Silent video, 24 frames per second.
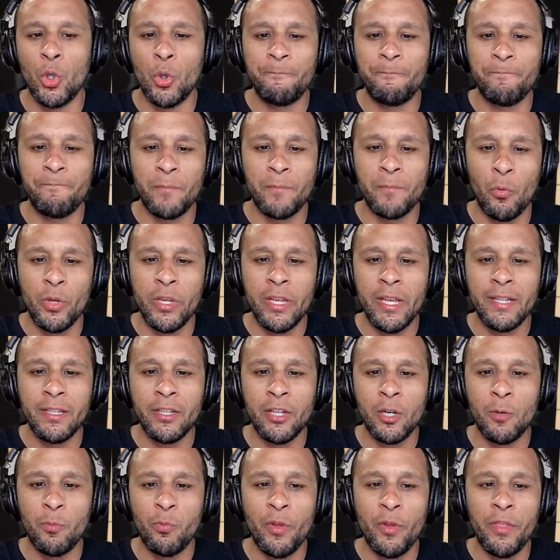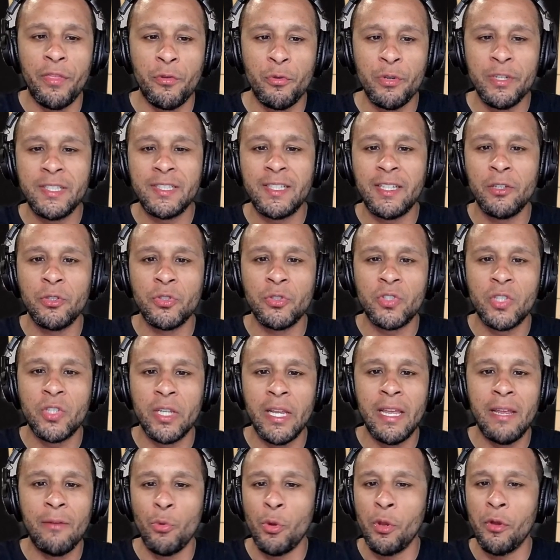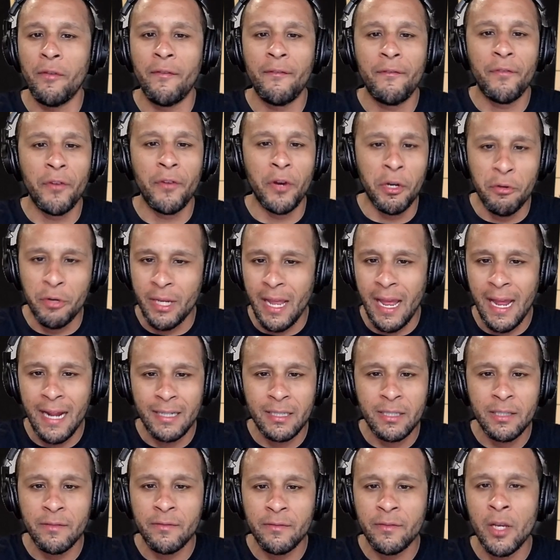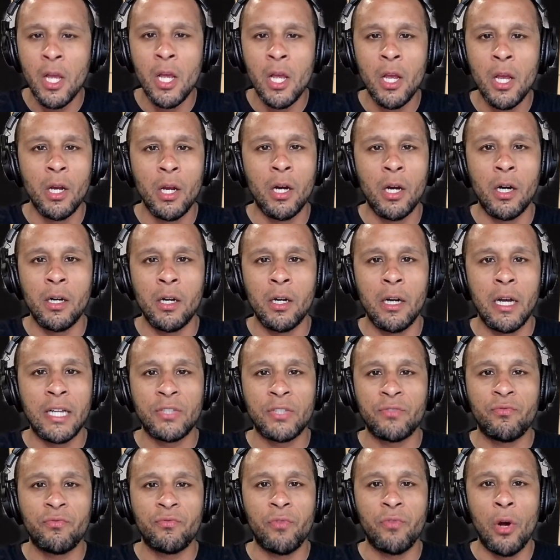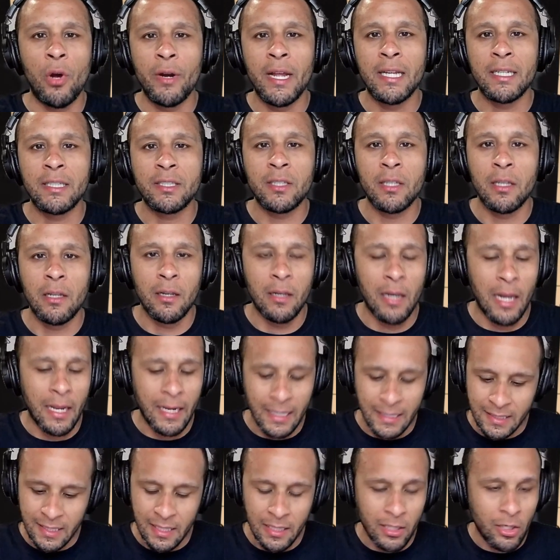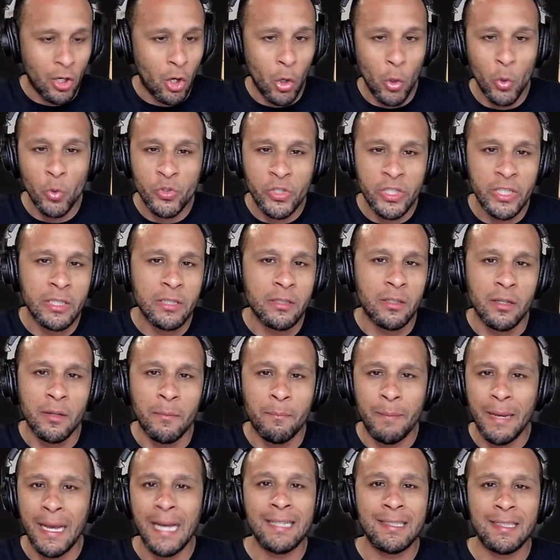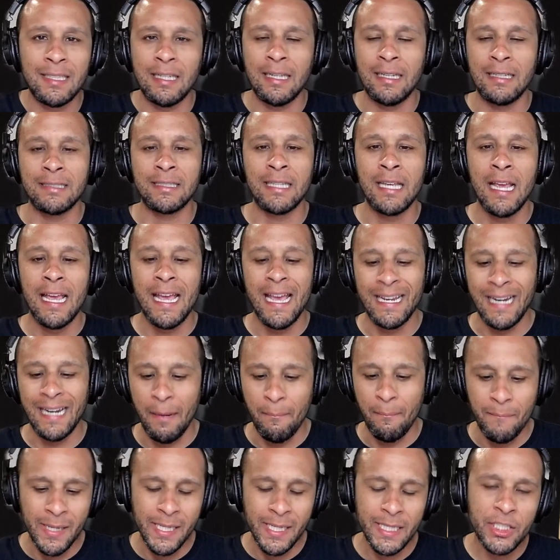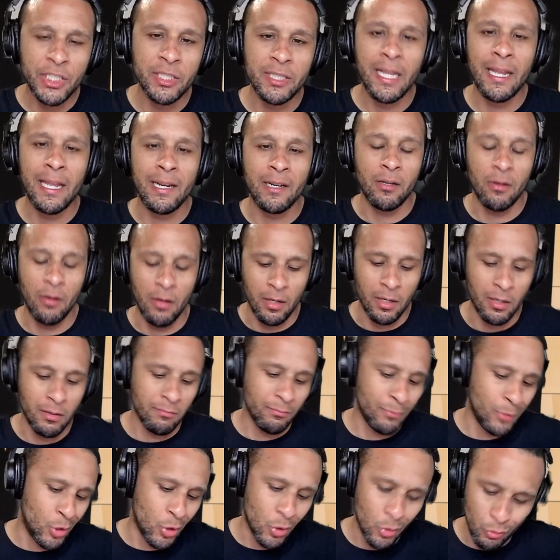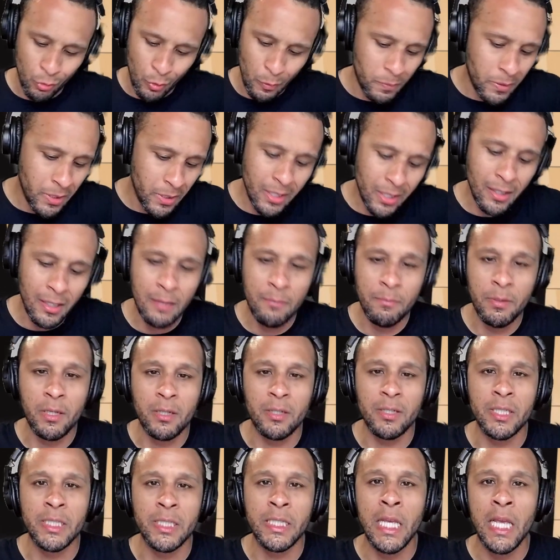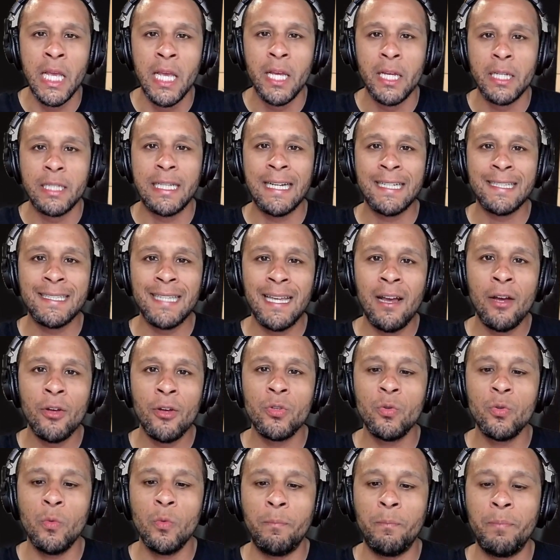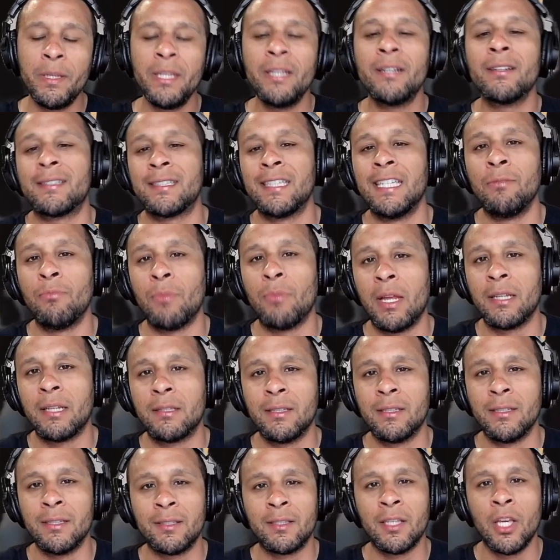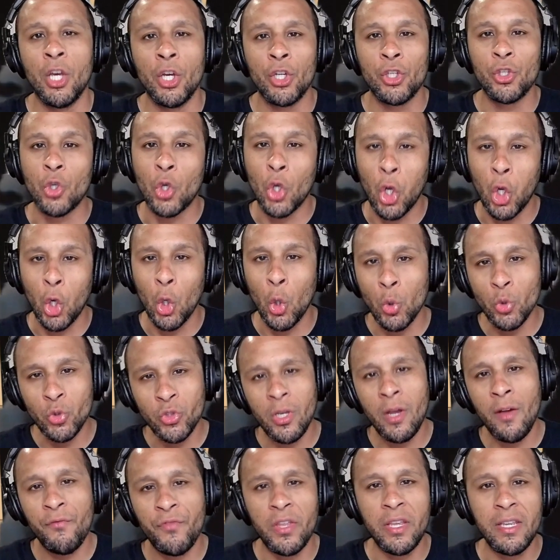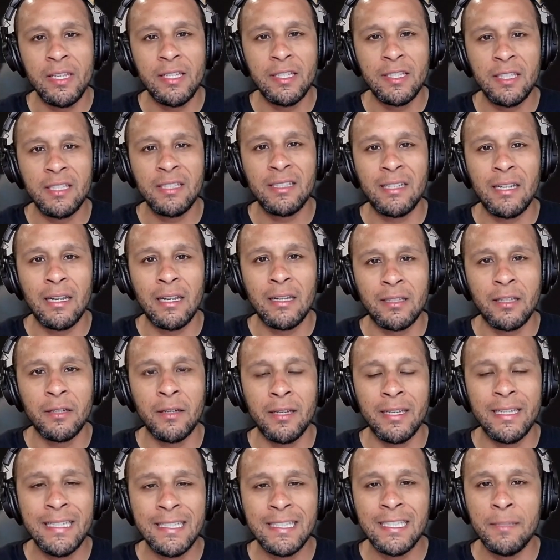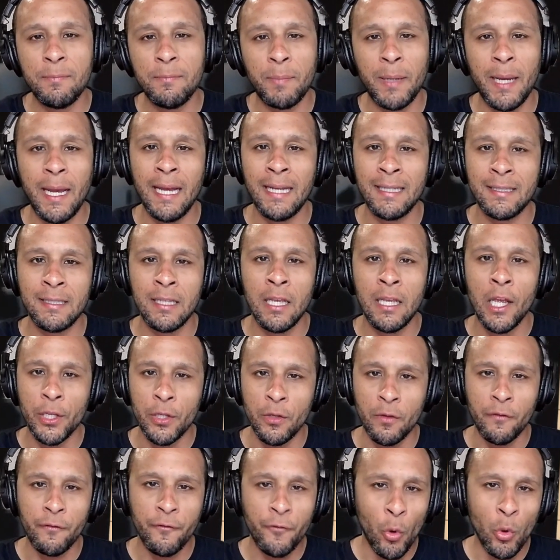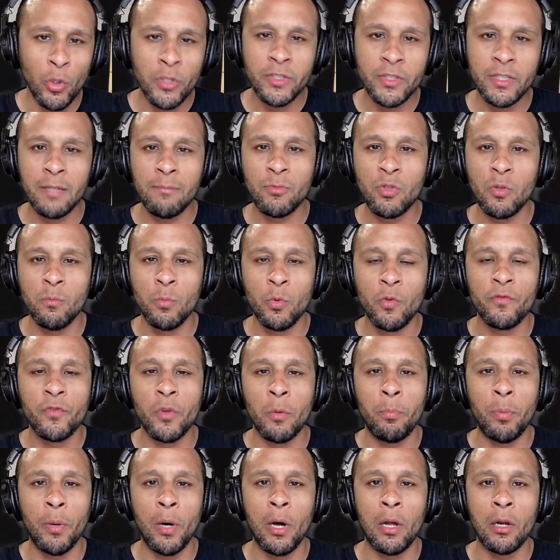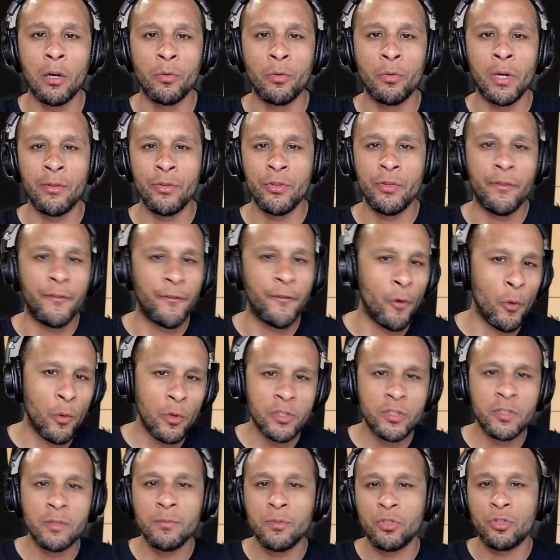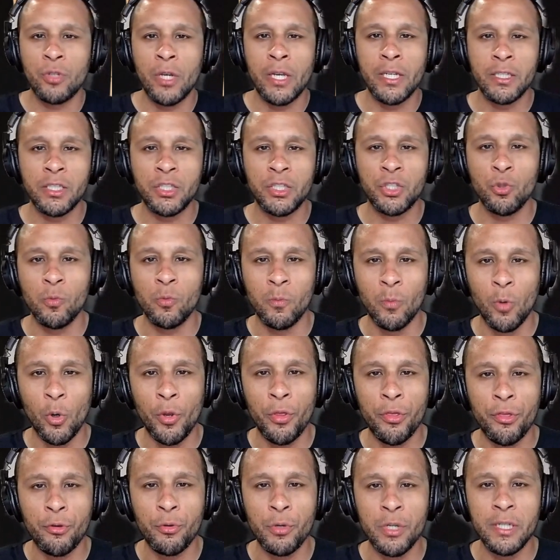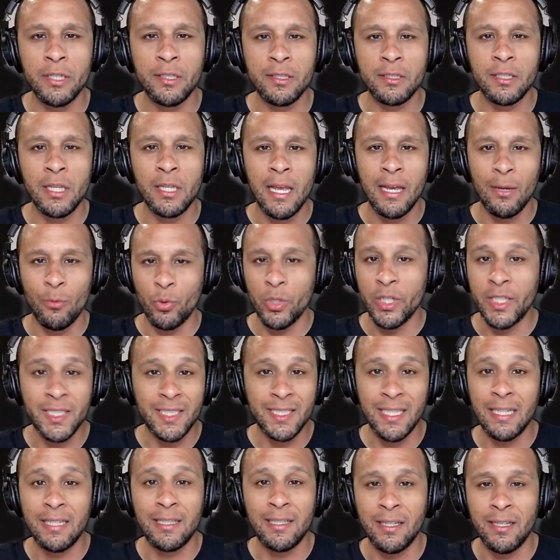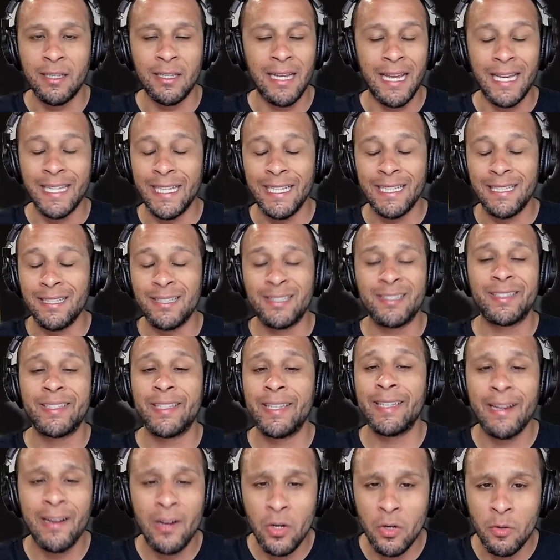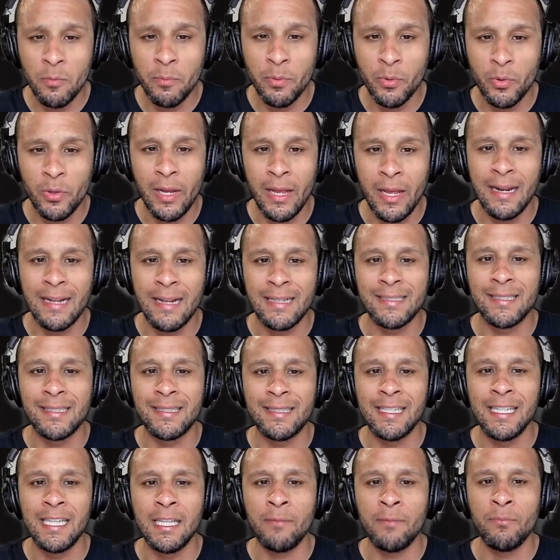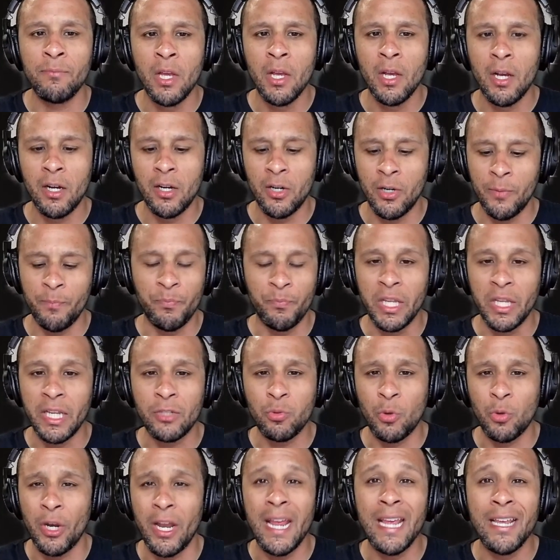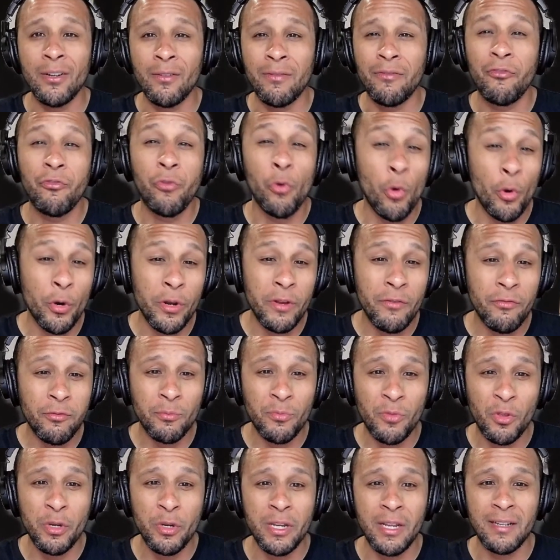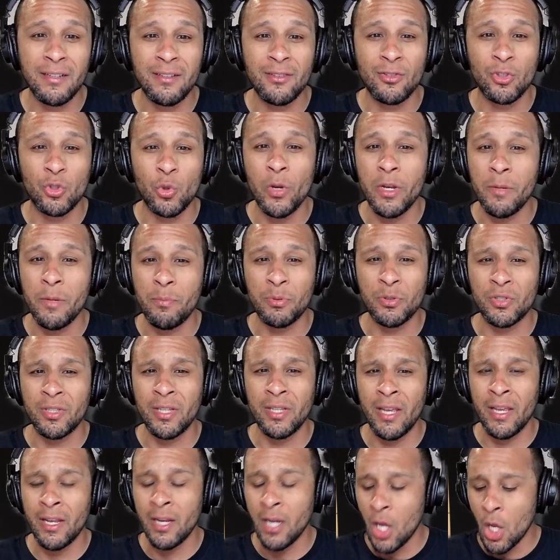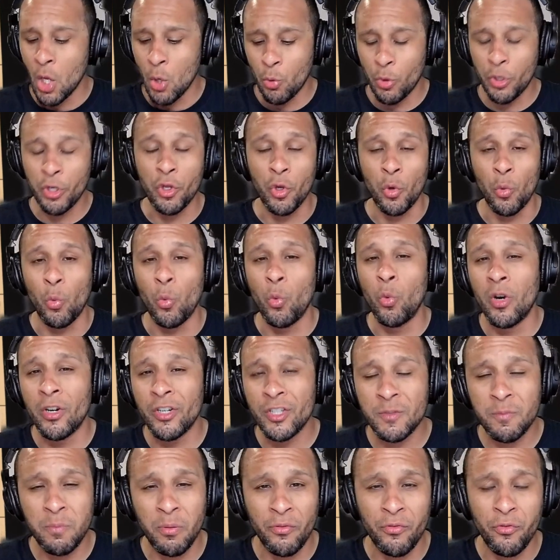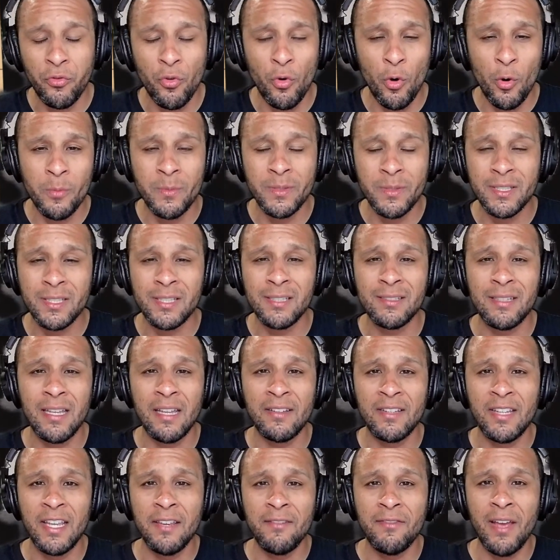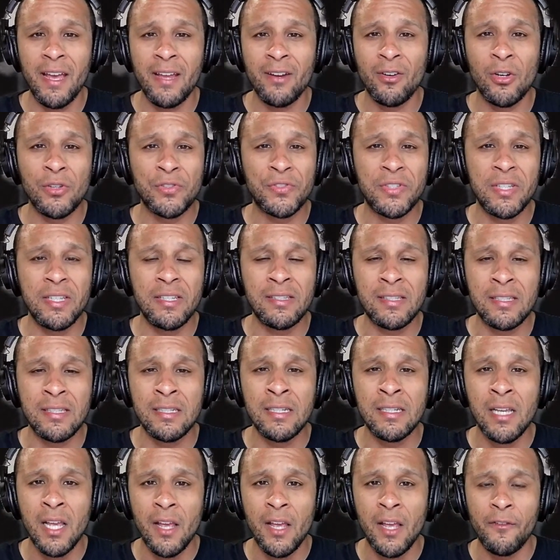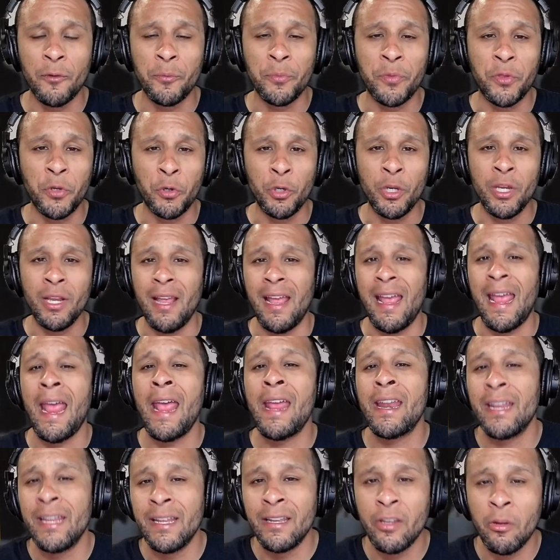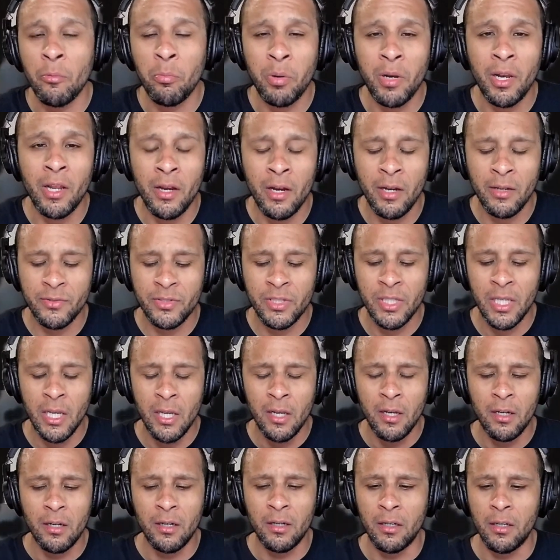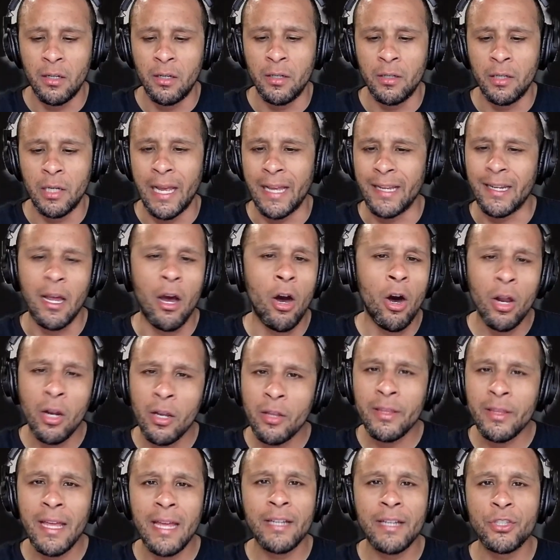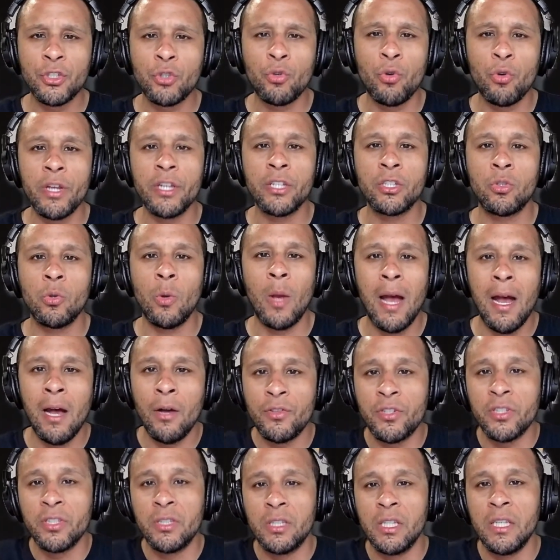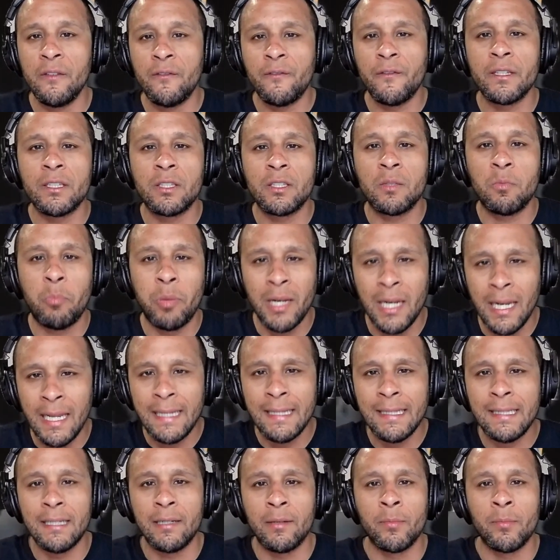We ended up with 3 steals today. We are very active as far as, like I said, closing the passing lanes, and I mentioned that repeatedly because that's how you beat a team like this. You close off the easy pass. You force them to move the ball around. You force them to try to shoot more threes, which they did, and they did terrible at as a team. Knicks were 8 of 40 from 3 at 20%. One of their worst performances that they've had all season from 3 and in the playoffs. And all of that is credit to how the defense played them.